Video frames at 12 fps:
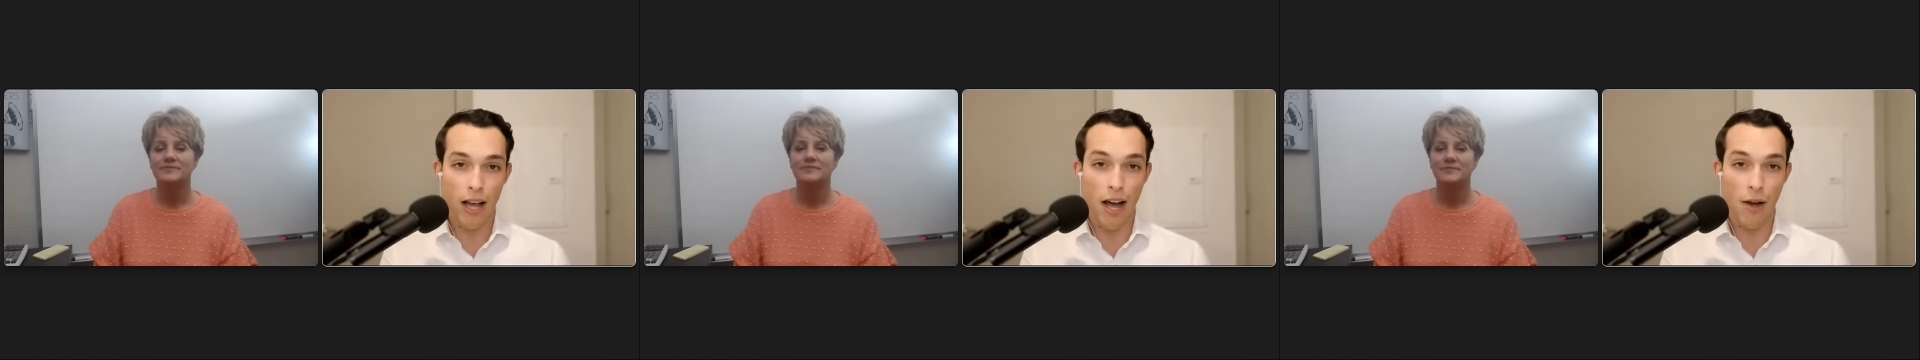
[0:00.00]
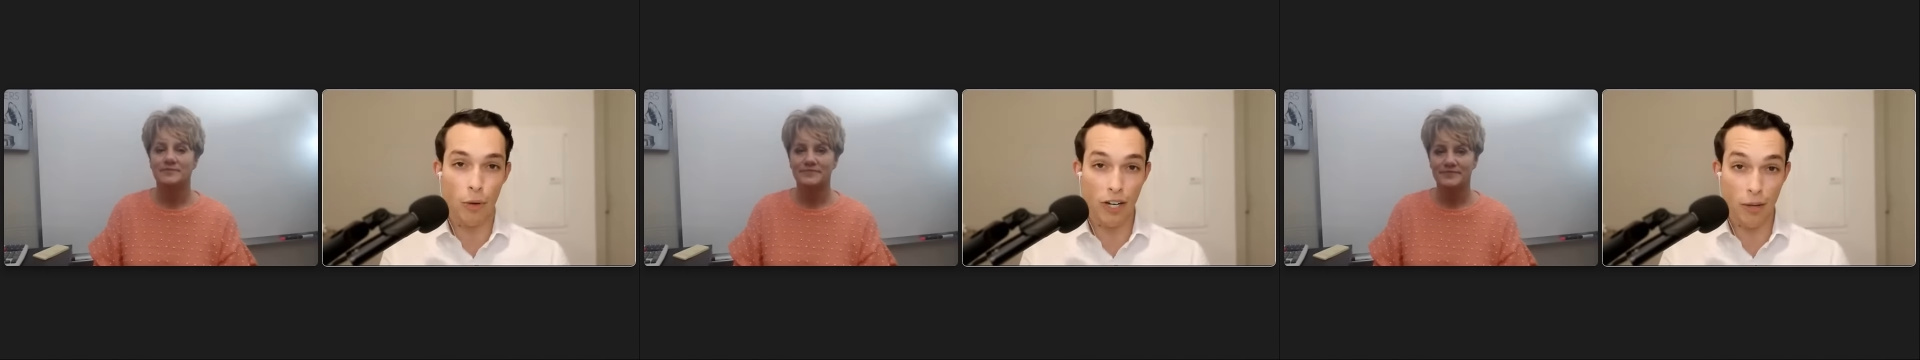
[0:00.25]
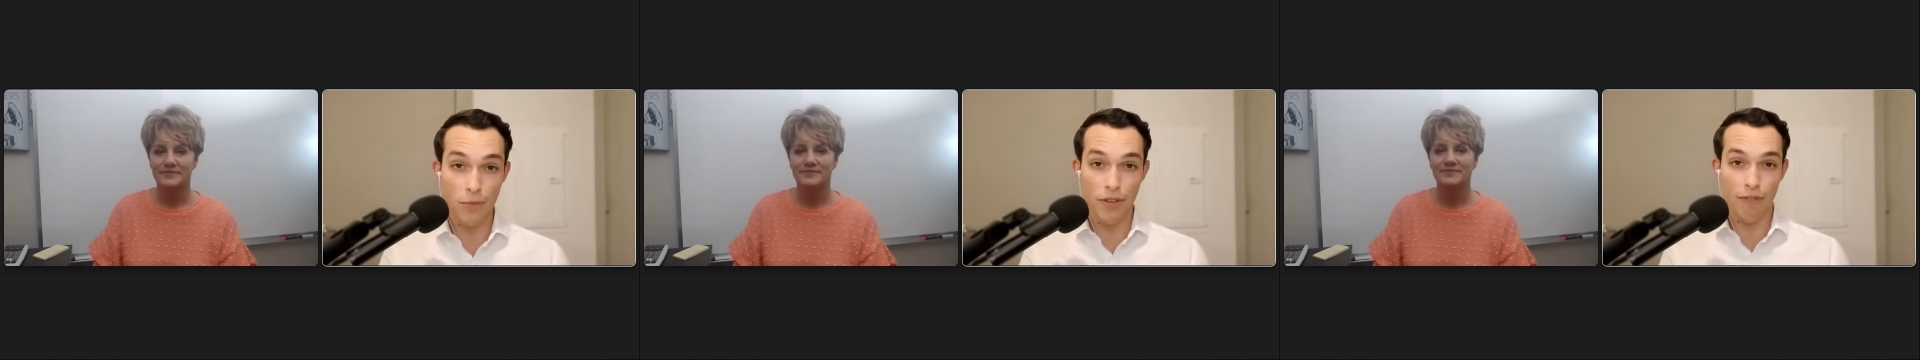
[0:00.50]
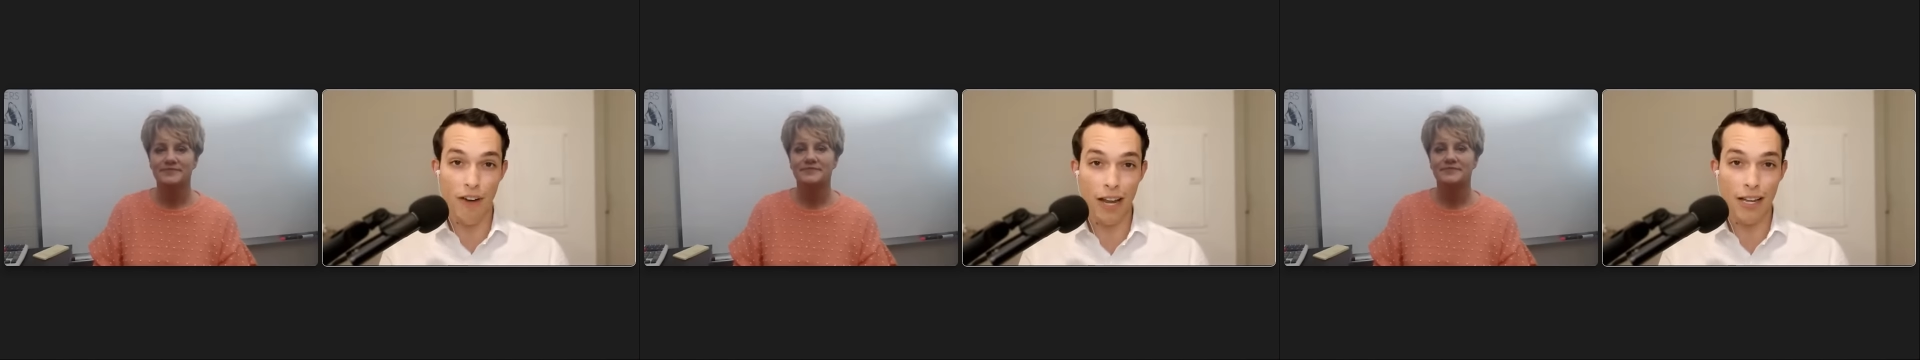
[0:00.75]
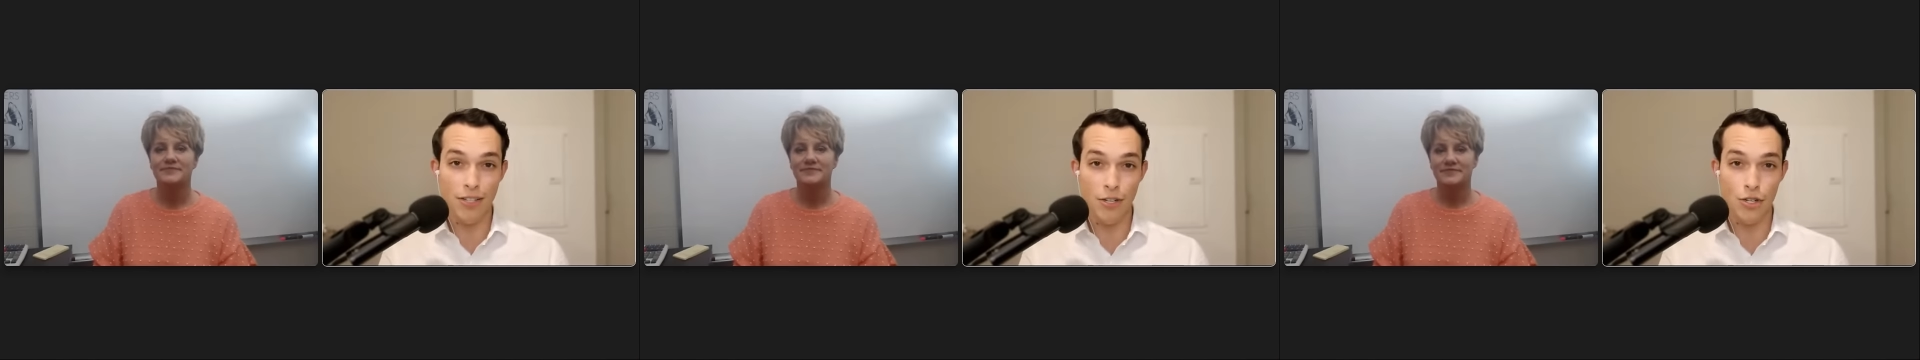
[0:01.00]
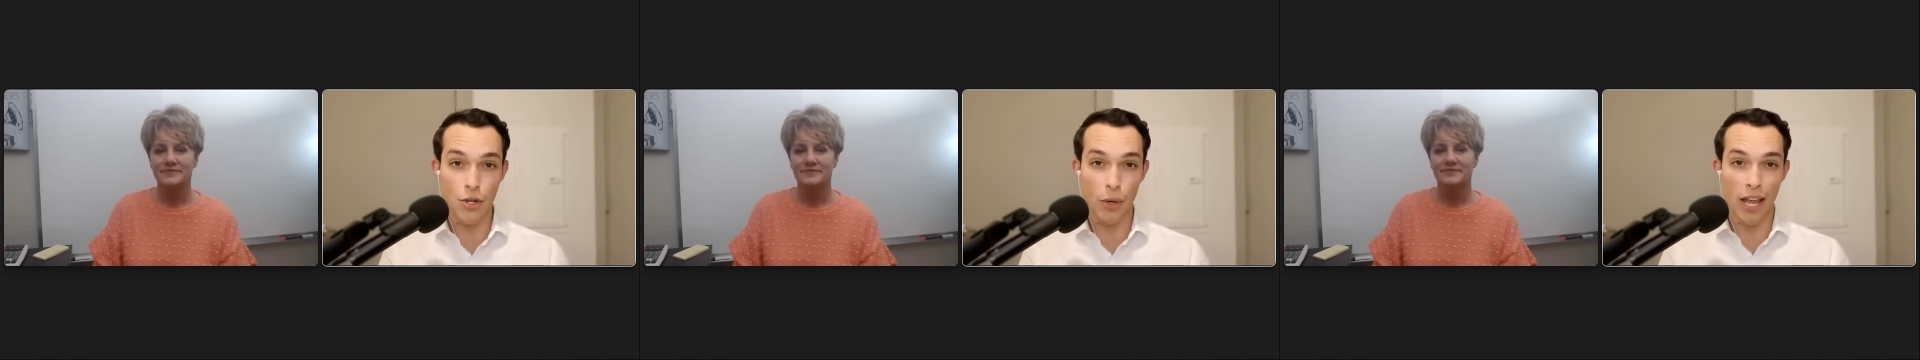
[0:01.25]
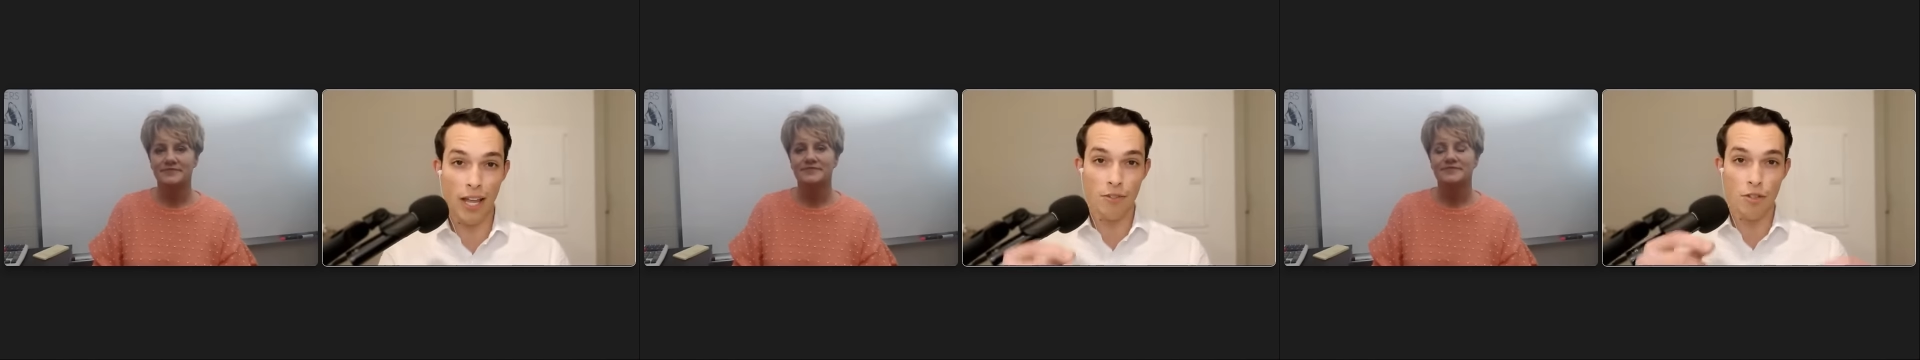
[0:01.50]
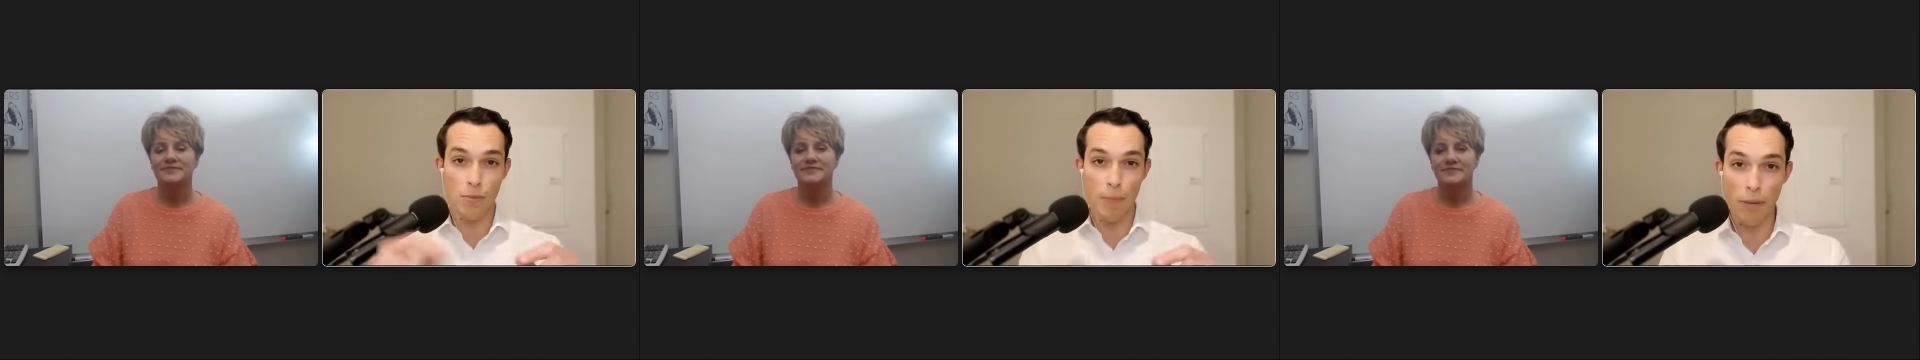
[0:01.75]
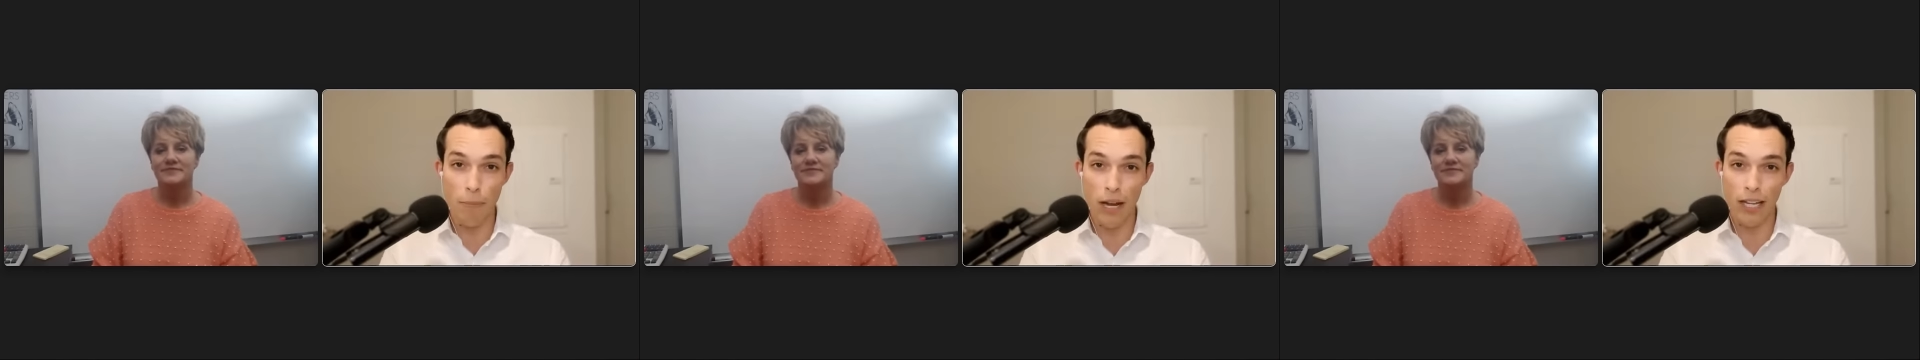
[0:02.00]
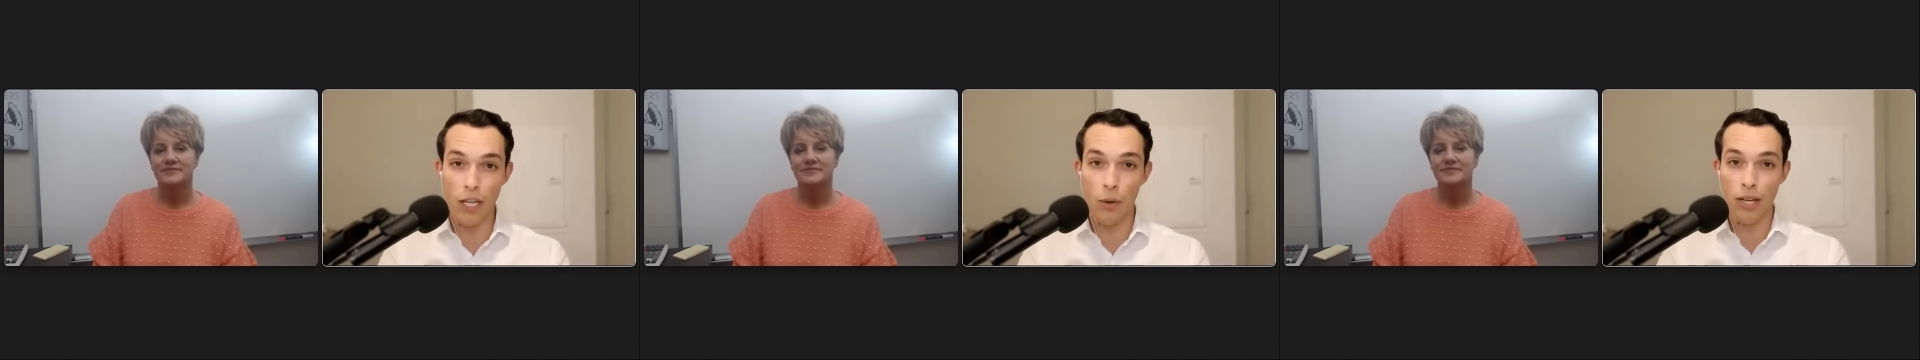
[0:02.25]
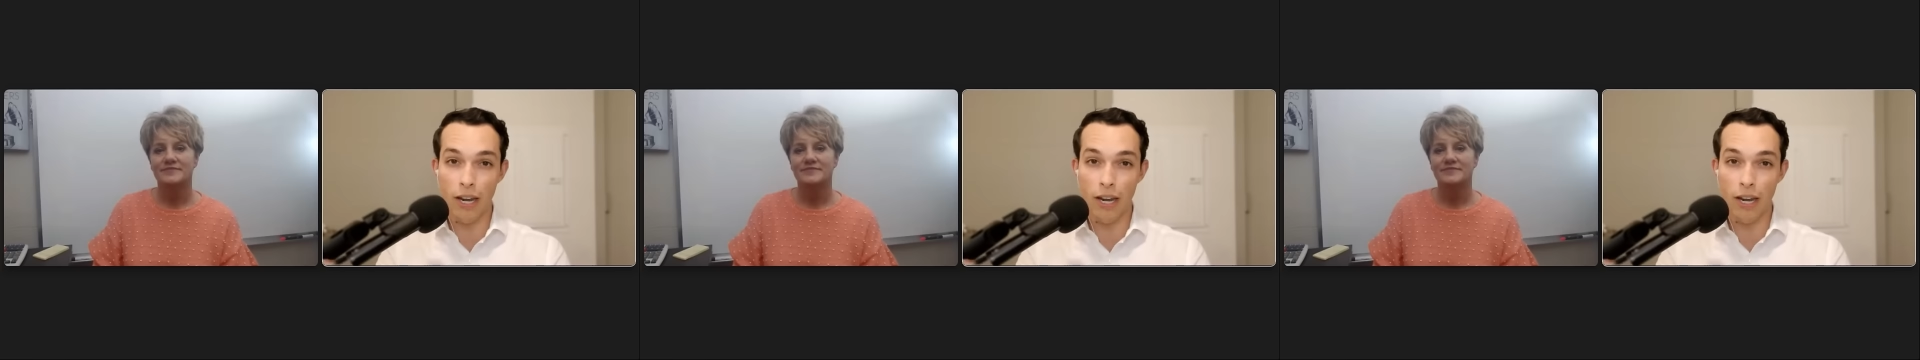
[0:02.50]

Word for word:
Speaker 1: um, when it comes to finances, you can spend money, you